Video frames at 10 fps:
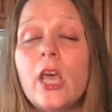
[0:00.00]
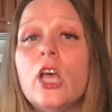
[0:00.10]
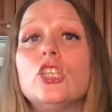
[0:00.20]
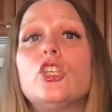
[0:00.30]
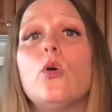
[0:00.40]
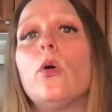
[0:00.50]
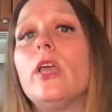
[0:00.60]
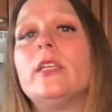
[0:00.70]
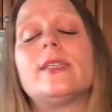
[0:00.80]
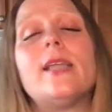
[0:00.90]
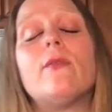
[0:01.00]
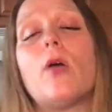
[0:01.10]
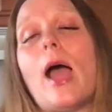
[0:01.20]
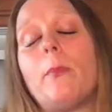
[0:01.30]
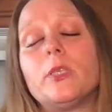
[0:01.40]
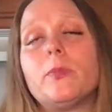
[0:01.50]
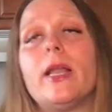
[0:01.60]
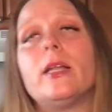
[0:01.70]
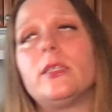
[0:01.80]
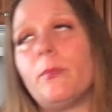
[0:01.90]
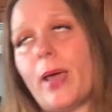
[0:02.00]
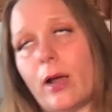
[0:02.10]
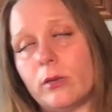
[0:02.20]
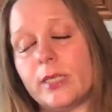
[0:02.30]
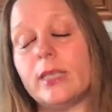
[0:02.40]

So it's never apples, bananas, and pears.